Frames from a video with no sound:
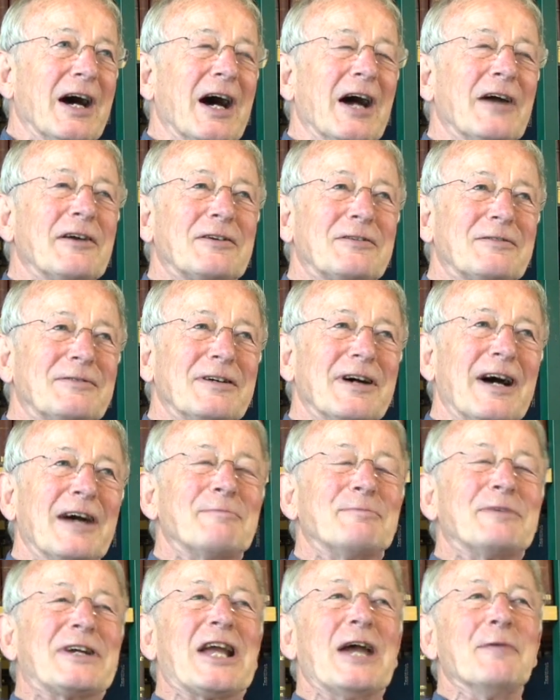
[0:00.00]
I
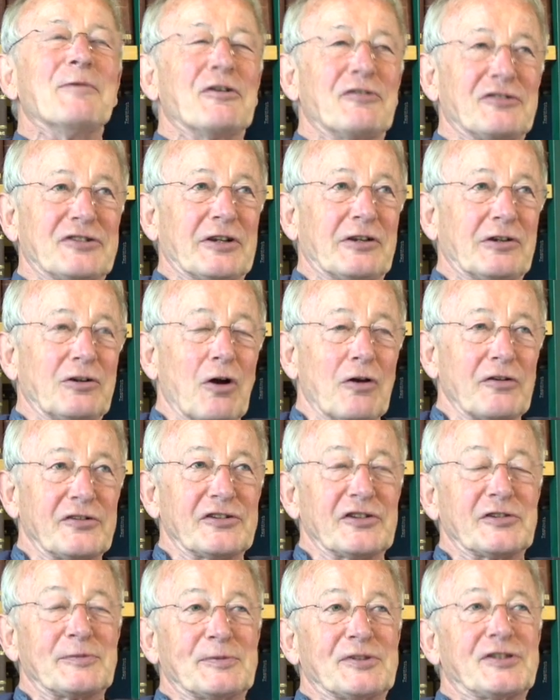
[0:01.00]
became interested in
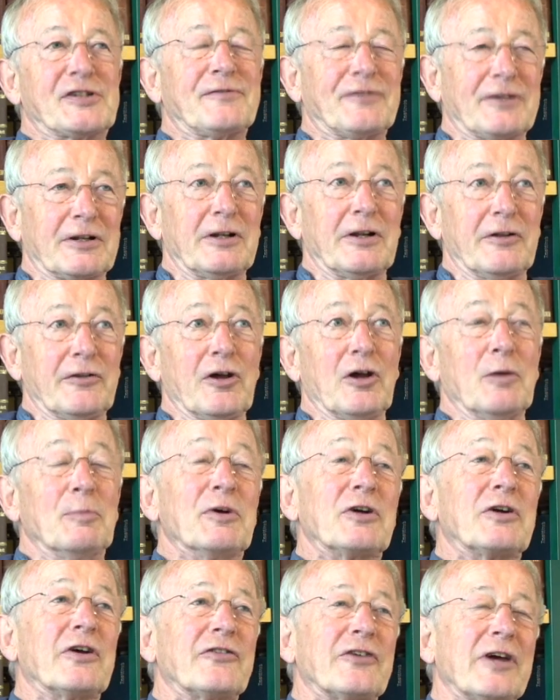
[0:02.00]
consciousness specifically, though,
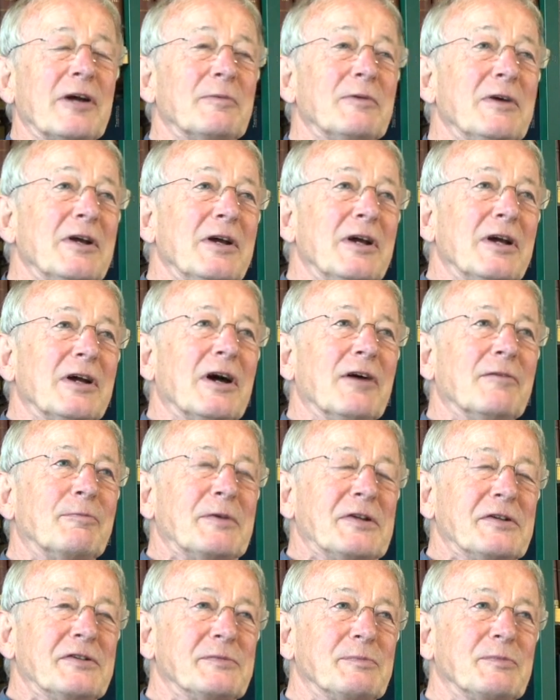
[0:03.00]
because I have
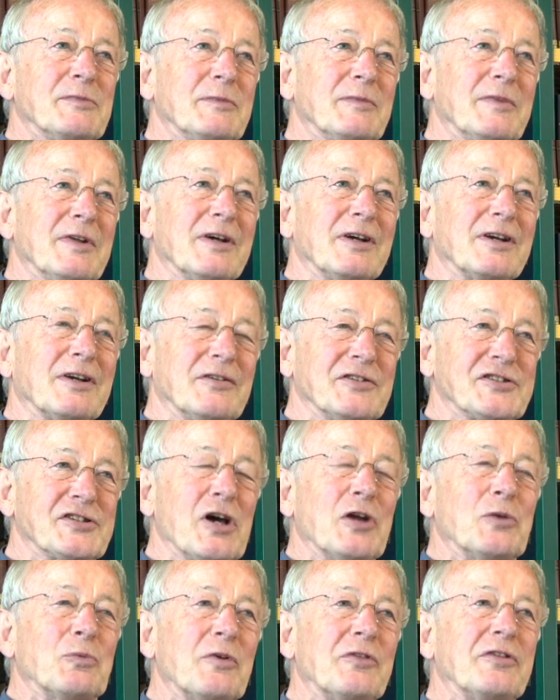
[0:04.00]
been
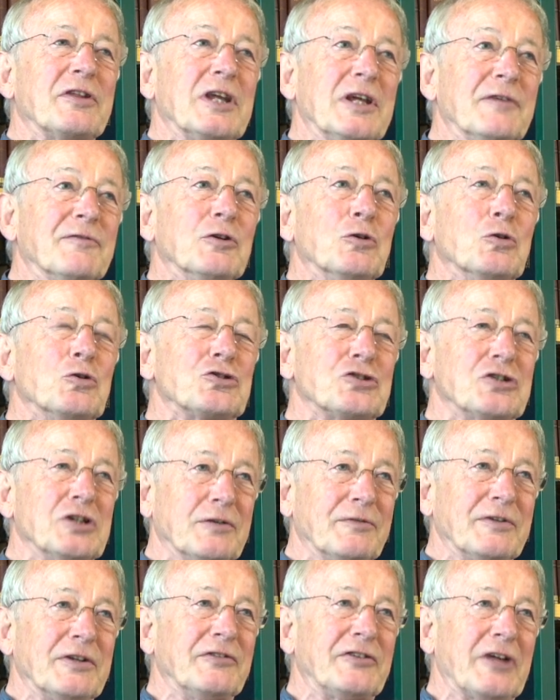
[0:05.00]
concerned with the evolution
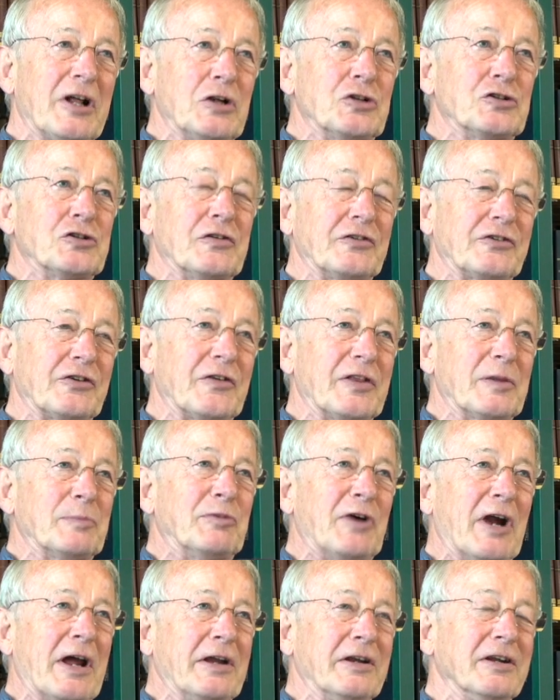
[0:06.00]
of intelligence and the
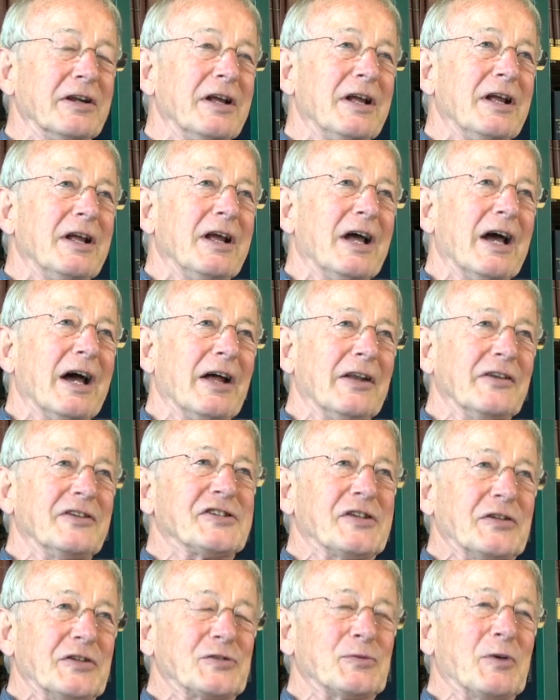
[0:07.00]
brain, and
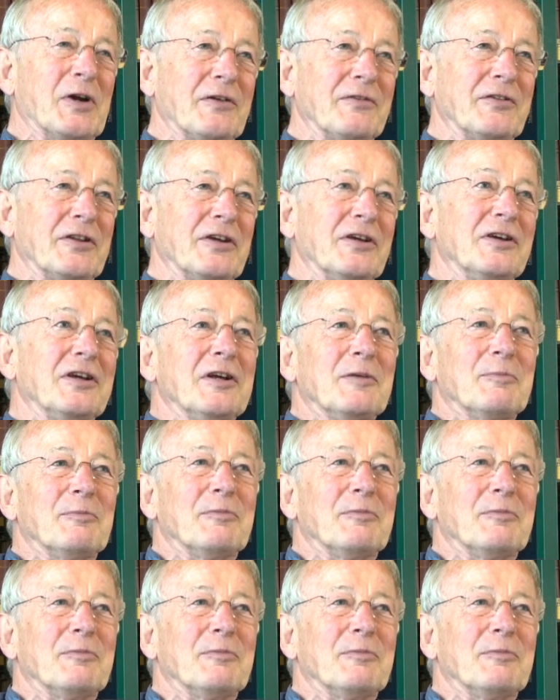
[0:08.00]
since one of the